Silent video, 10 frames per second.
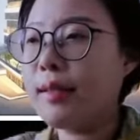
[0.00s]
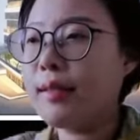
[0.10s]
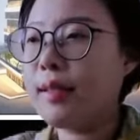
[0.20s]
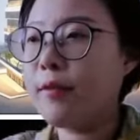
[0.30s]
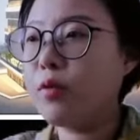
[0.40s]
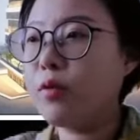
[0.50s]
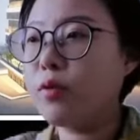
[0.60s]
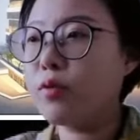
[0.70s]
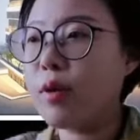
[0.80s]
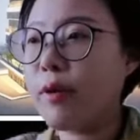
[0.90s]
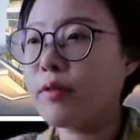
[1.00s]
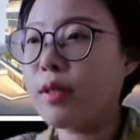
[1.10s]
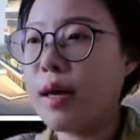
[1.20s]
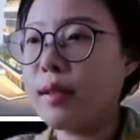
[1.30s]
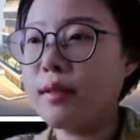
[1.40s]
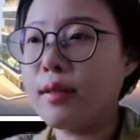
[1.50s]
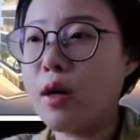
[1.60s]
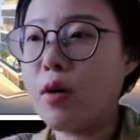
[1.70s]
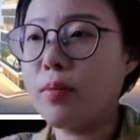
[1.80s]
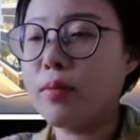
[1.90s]
they photographed and
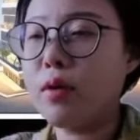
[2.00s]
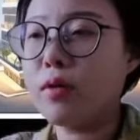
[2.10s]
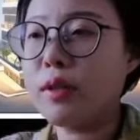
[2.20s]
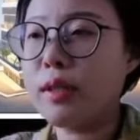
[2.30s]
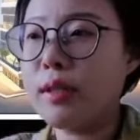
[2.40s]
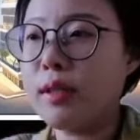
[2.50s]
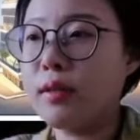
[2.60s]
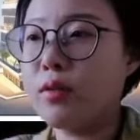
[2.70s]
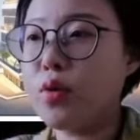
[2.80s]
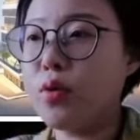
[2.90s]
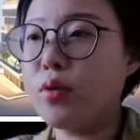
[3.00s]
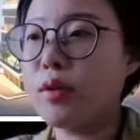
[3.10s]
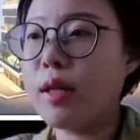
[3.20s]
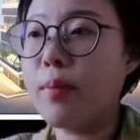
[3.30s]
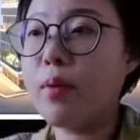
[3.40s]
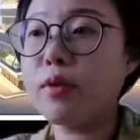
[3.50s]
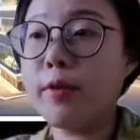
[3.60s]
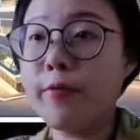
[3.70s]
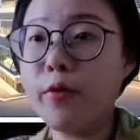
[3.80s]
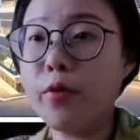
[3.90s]
uploaded it to Stable
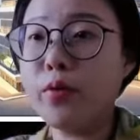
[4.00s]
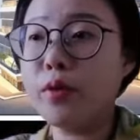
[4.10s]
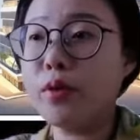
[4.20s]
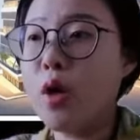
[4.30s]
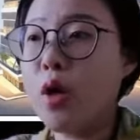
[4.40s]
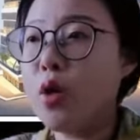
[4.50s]
Diffusion